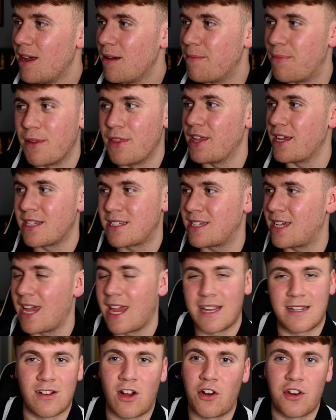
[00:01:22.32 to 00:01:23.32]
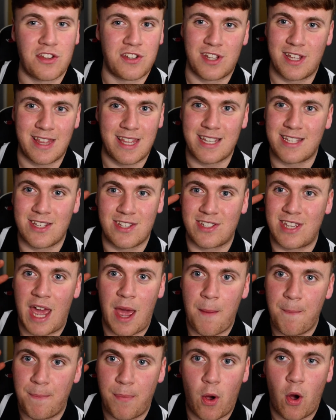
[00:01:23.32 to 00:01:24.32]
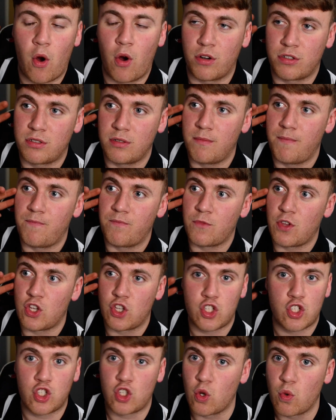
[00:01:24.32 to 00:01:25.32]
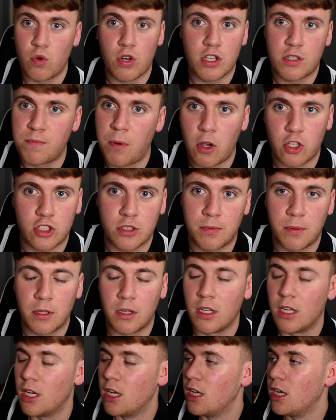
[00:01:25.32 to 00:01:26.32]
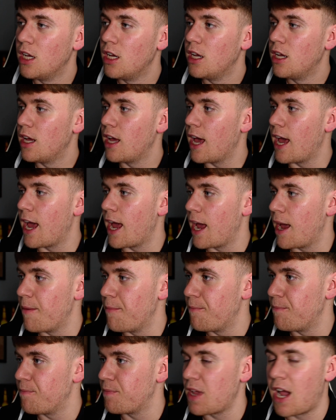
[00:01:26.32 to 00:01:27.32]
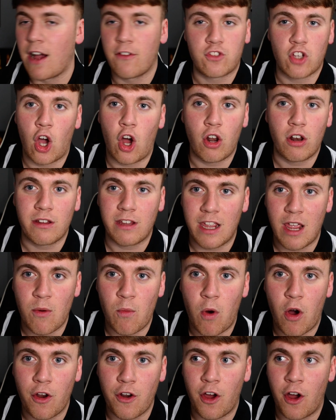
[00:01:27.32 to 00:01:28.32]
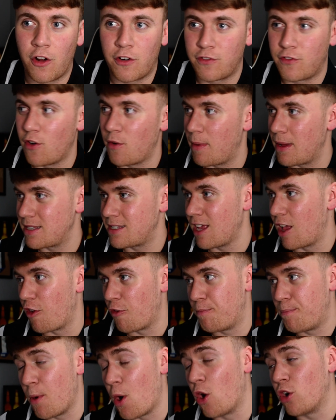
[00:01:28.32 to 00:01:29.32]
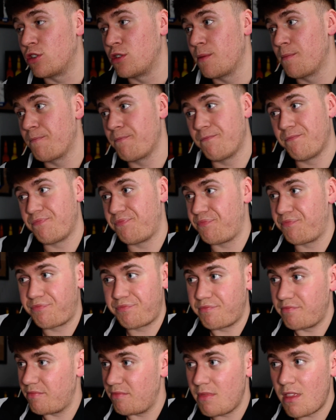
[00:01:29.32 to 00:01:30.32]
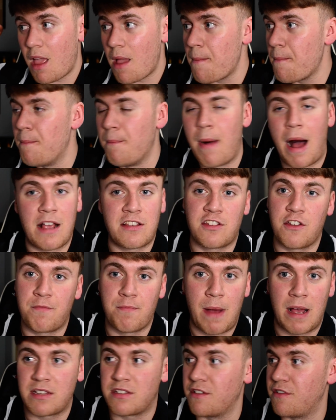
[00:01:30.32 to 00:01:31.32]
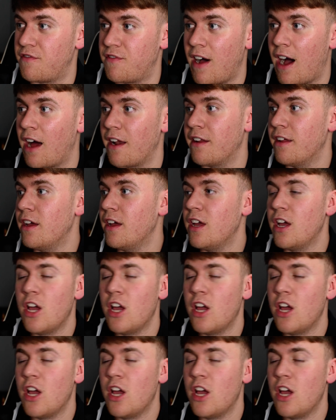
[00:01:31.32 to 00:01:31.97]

But this kit, honestly, this is getting bought as soon as possible um, after holiday and whatnot for myself. But massive, massive fan.